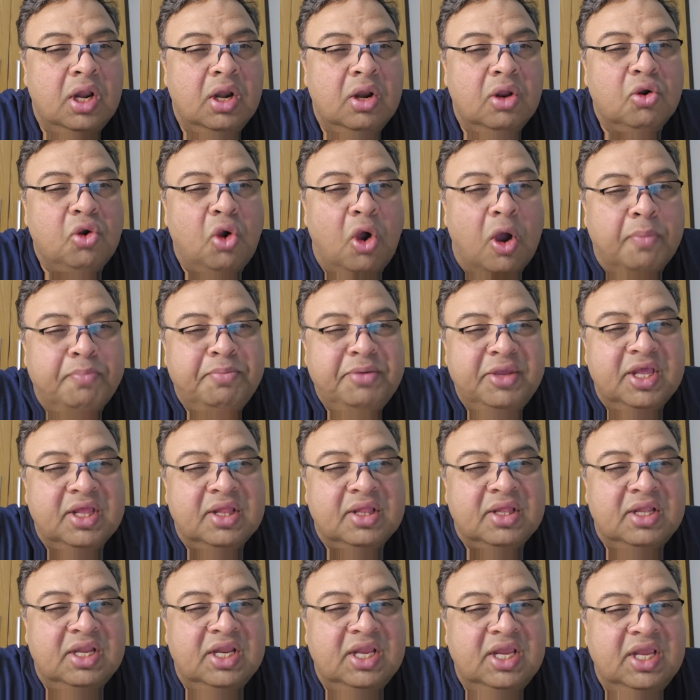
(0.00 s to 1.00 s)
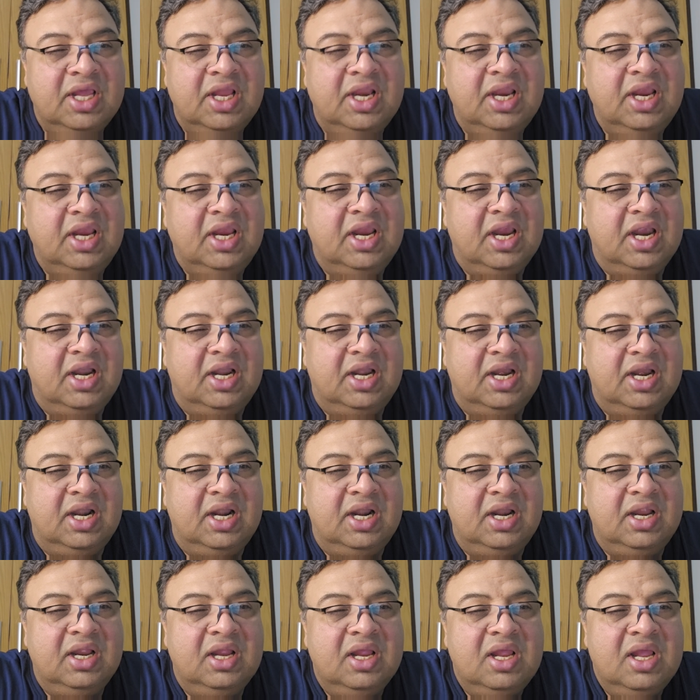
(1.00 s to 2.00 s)
uh, copiously
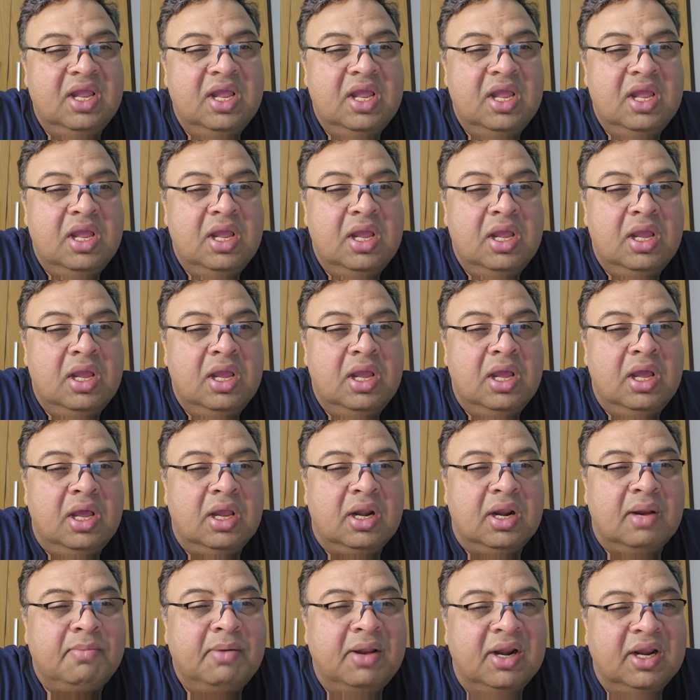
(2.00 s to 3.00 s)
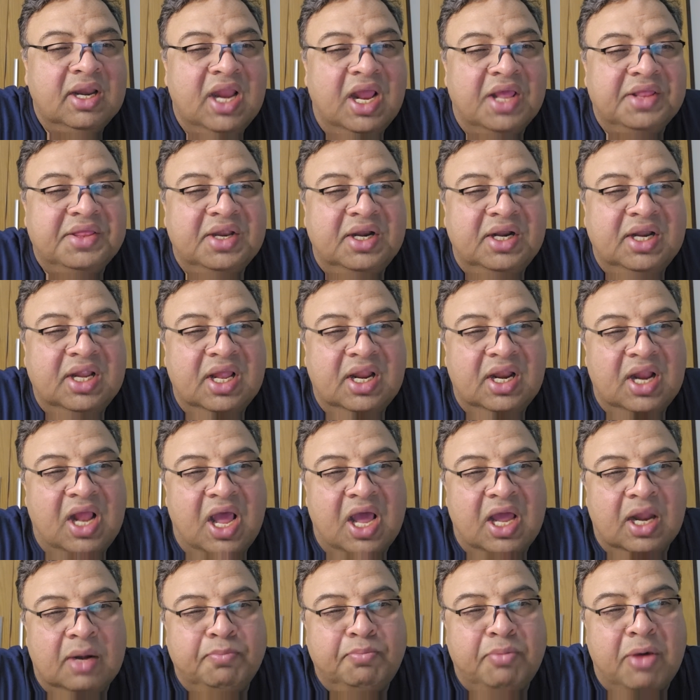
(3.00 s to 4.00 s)
irrigated rubber catheter
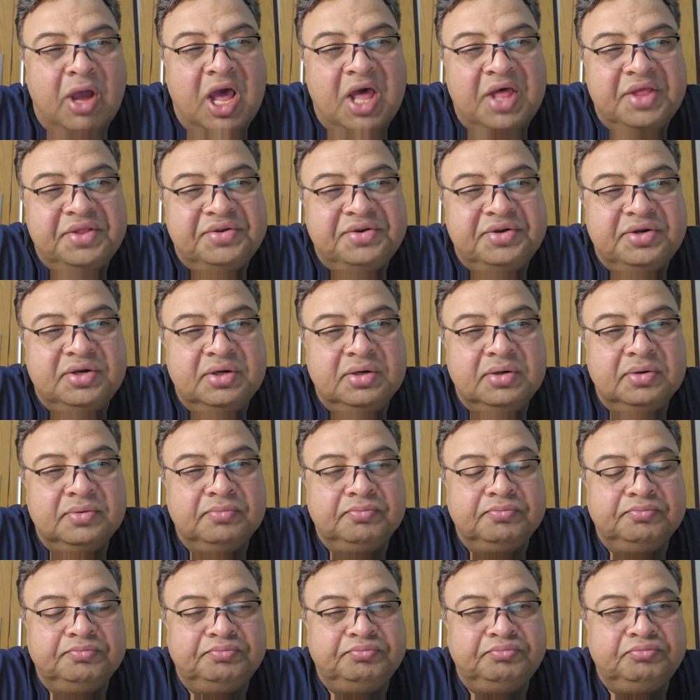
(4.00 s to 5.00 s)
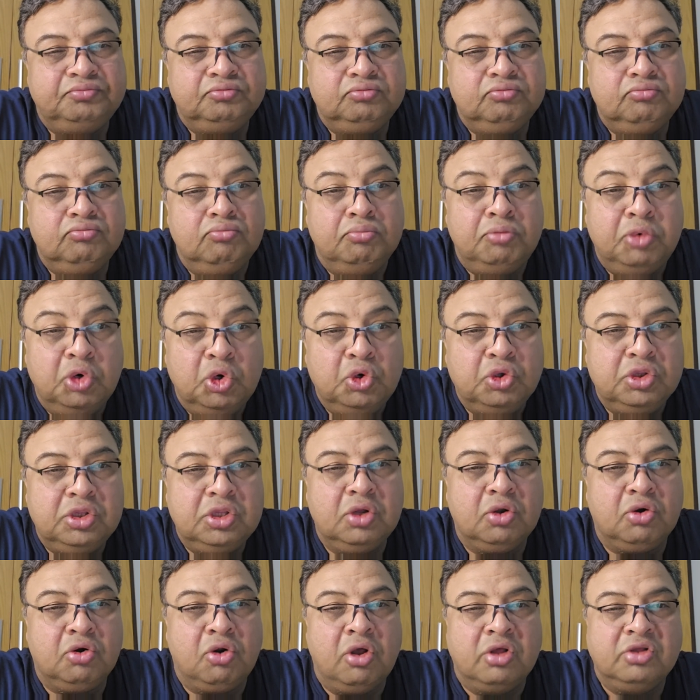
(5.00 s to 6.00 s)
are passed
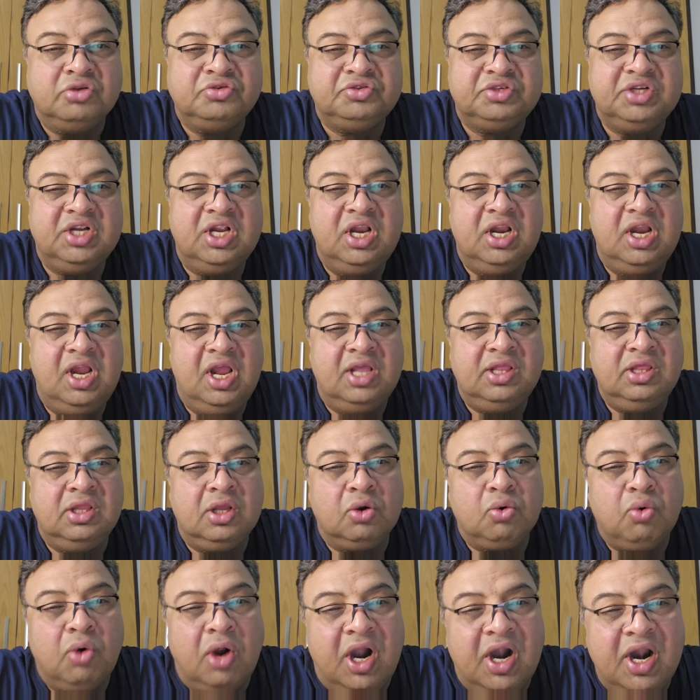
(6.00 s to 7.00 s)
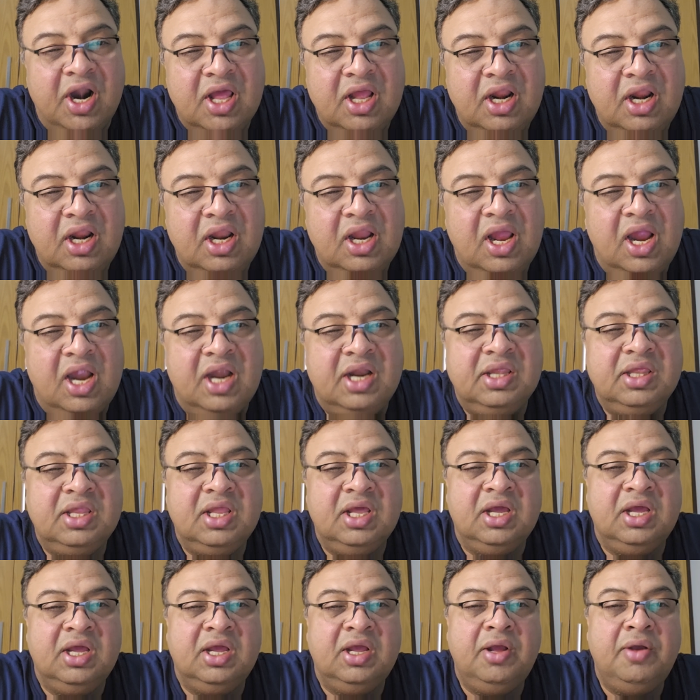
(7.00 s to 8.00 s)
both rostral and the caudal and
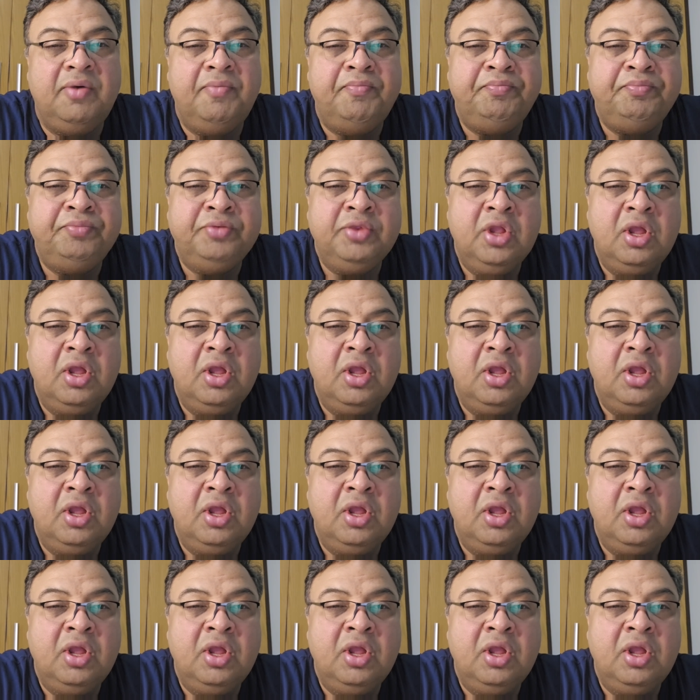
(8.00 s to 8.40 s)
the